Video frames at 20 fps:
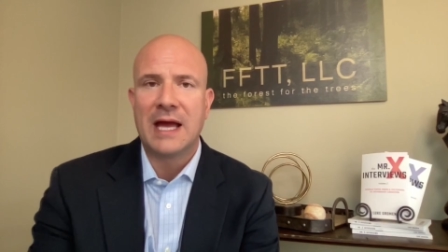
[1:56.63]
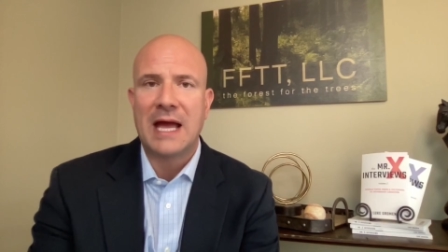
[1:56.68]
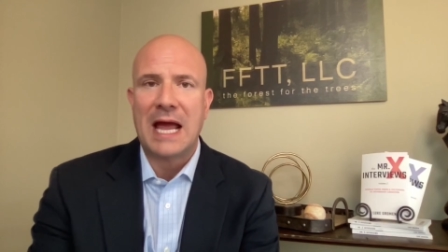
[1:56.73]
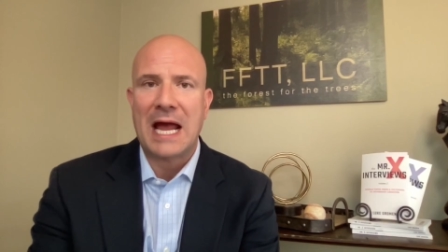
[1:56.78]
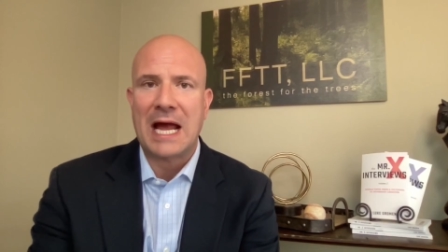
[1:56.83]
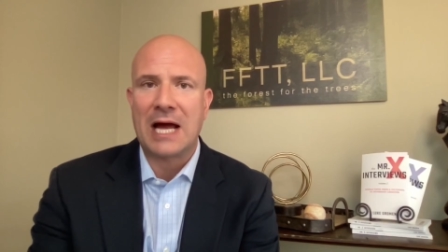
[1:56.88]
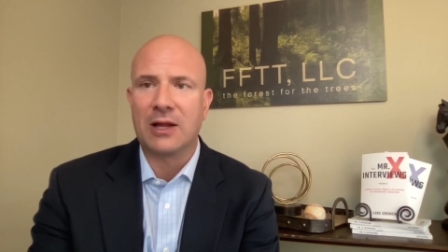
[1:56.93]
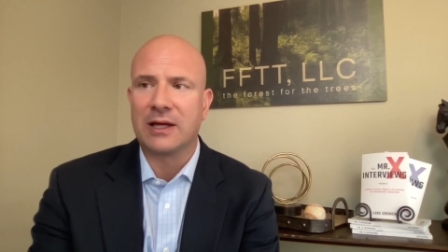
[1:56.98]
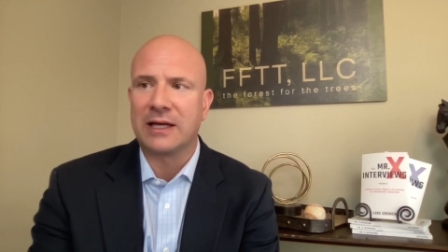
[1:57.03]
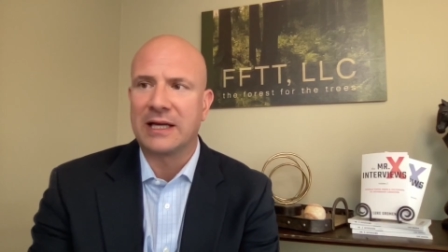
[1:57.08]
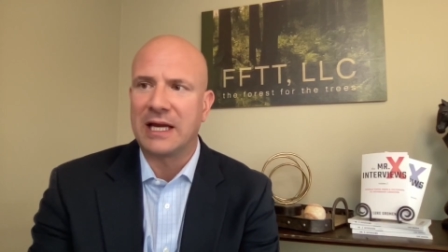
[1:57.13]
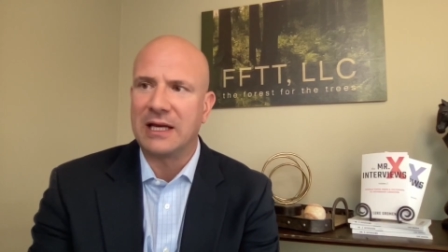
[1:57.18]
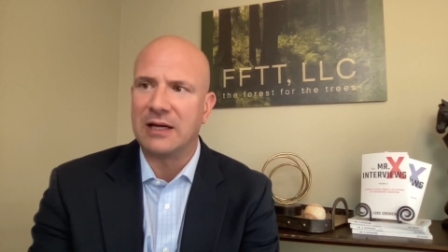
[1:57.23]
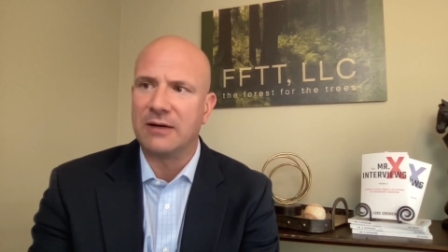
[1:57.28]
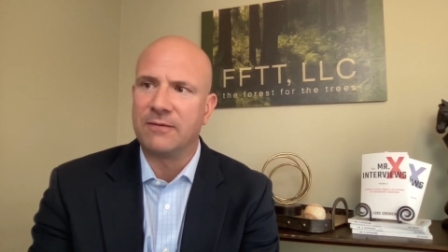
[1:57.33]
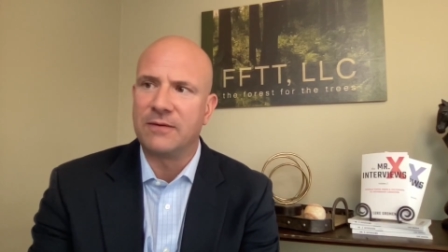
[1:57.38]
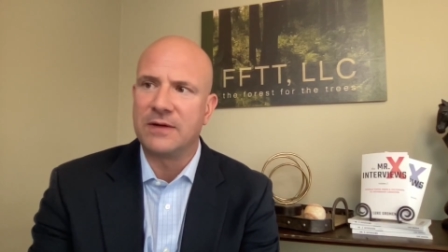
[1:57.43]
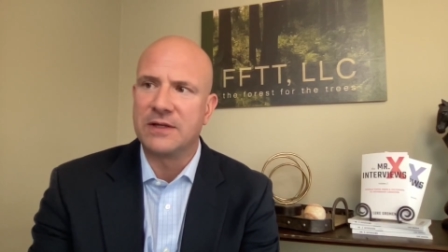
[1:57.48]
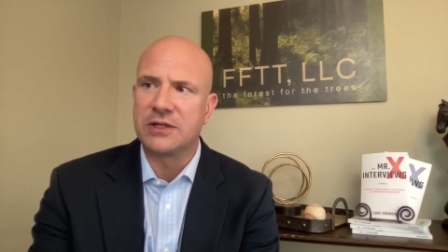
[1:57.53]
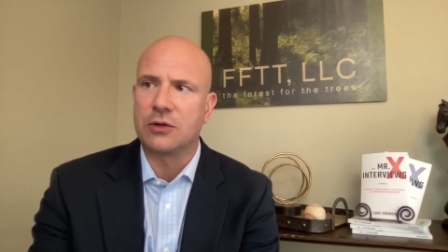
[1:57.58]

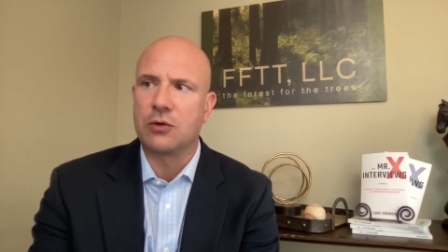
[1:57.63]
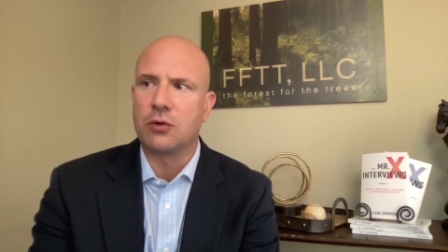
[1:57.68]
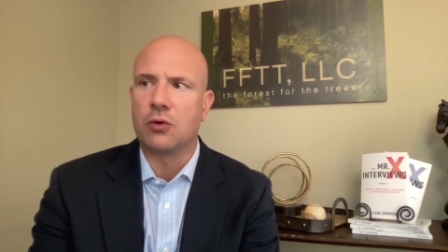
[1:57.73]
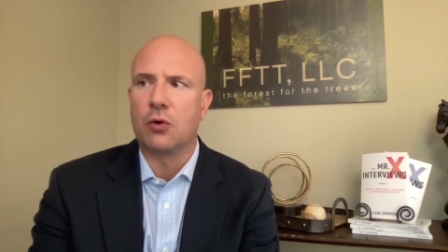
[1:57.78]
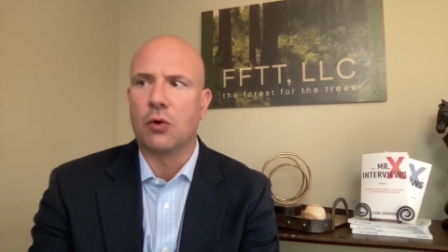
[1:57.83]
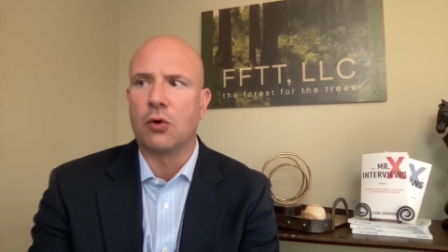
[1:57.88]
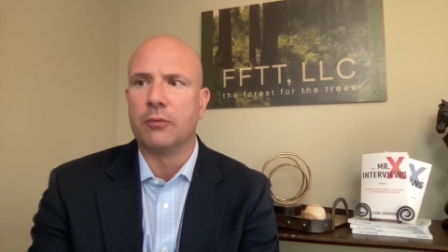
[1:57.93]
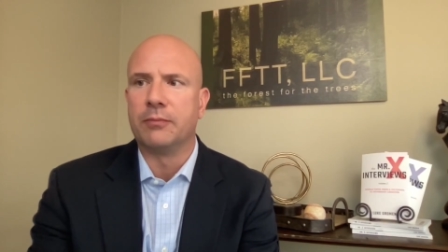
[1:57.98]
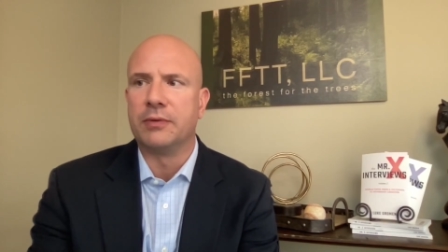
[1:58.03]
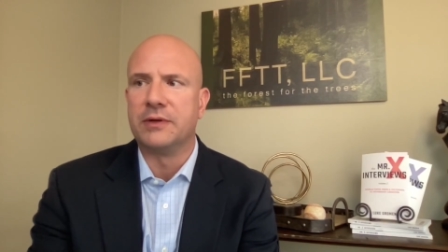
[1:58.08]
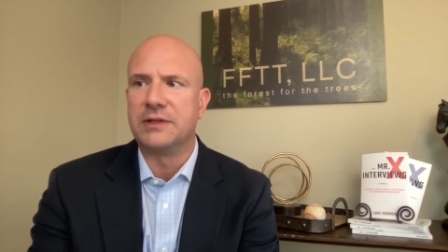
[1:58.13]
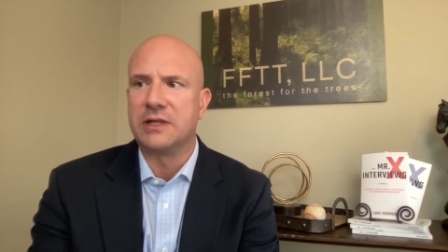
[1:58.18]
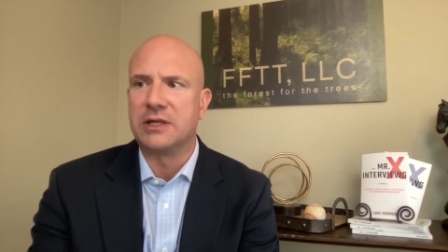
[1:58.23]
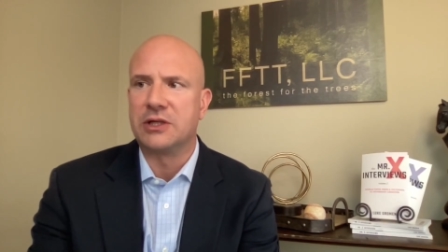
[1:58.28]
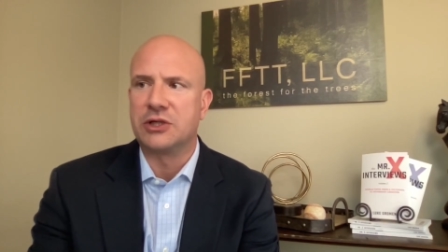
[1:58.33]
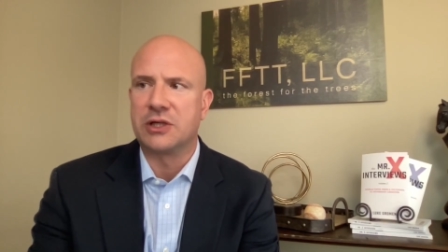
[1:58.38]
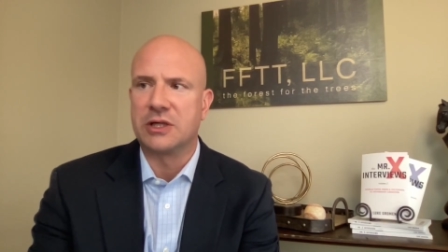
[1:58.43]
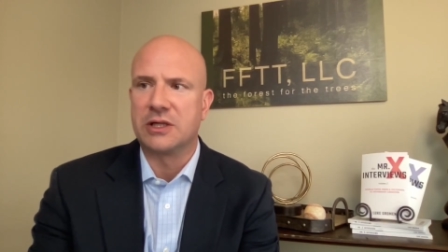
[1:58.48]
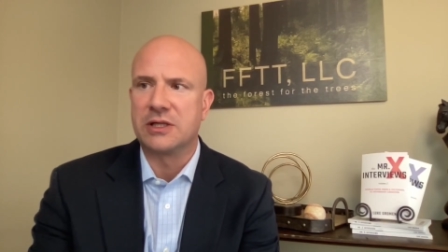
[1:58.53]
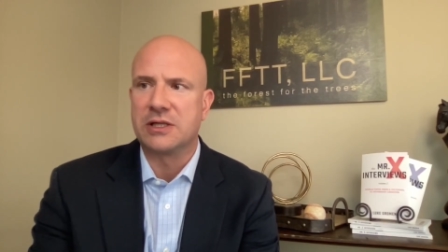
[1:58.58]
allocated physical gold
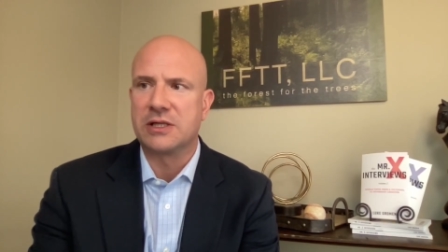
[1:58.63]
position.